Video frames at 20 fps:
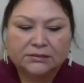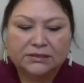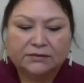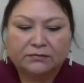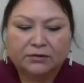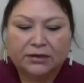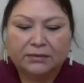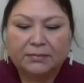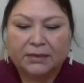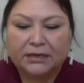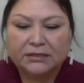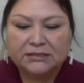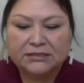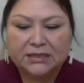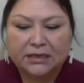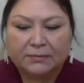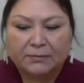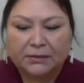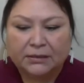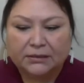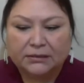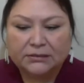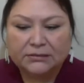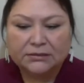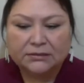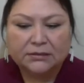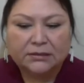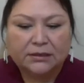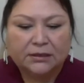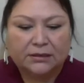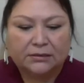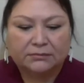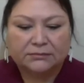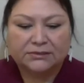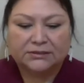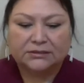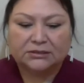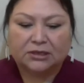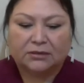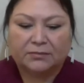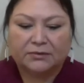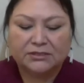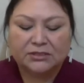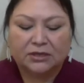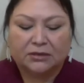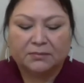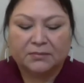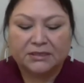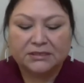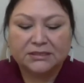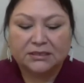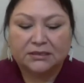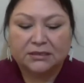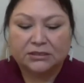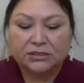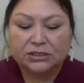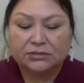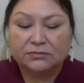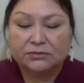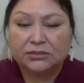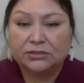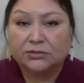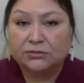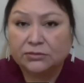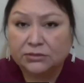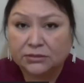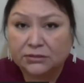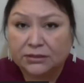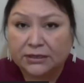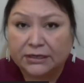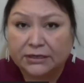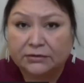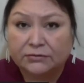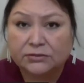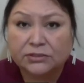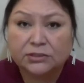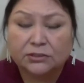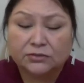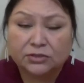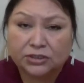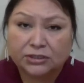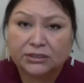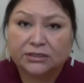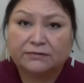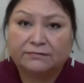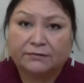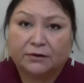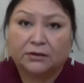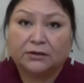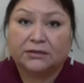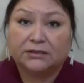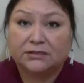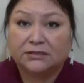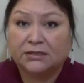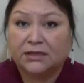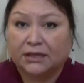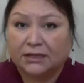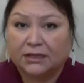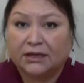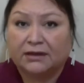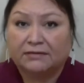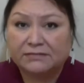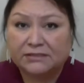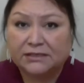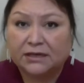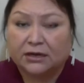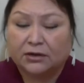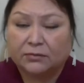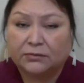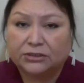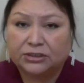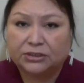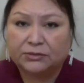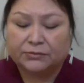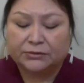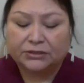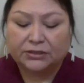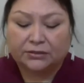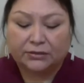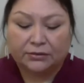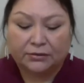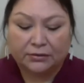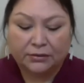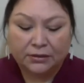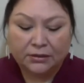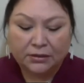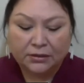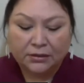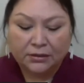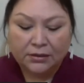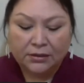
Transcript: Several had made a statement since Aubrey's gone missing that she was new to the needle, so she did fall into that lifestyle when she returned.